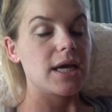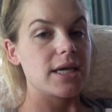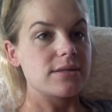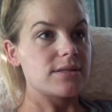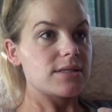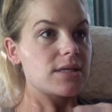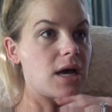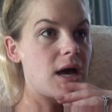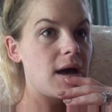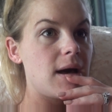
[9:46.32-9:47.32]
it's,
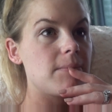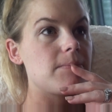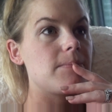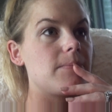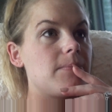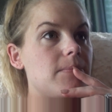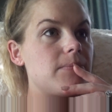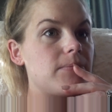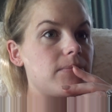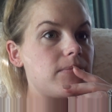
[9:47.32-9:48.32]
um,
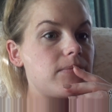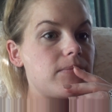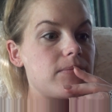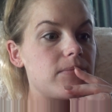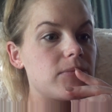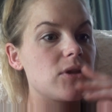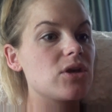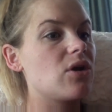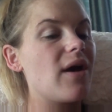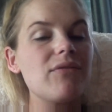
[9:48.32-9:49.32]
the,
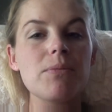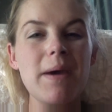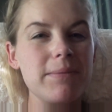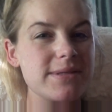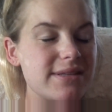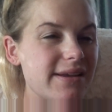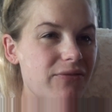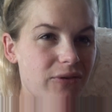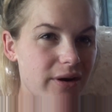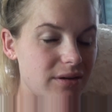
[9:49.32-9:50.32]
you know, every baby's
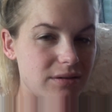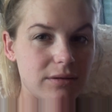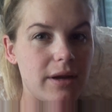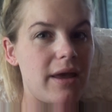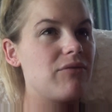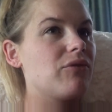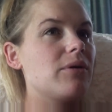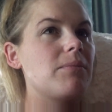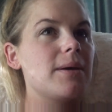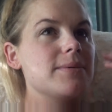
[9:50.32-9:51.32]
different.
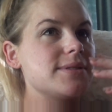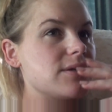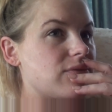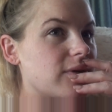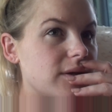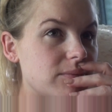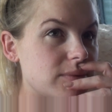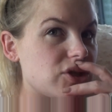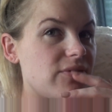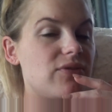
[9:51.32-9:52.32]
Every baby's different.
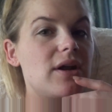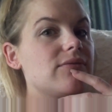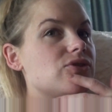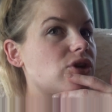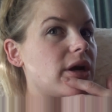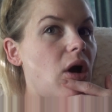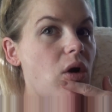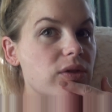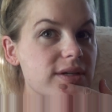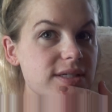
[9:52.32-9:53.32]
And Jeff and I have tried
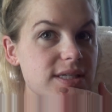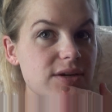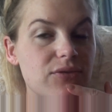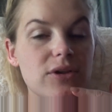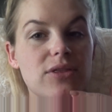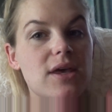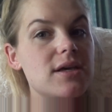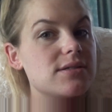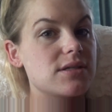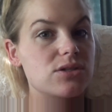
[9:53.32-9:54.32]
all these different
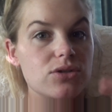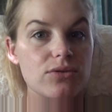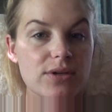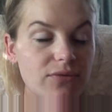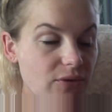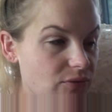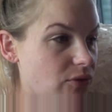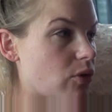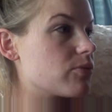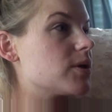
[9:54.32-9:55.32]
things, these different
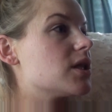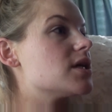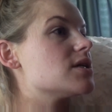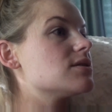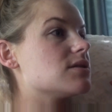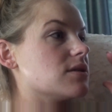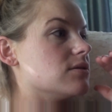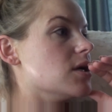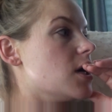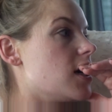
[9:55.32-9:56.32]
formulas,
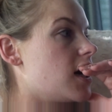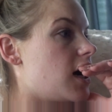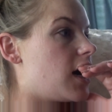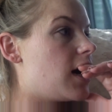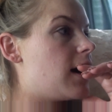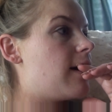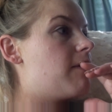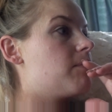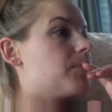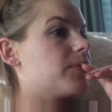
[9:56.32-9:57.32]
and
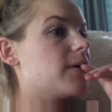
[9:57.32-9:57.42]
um,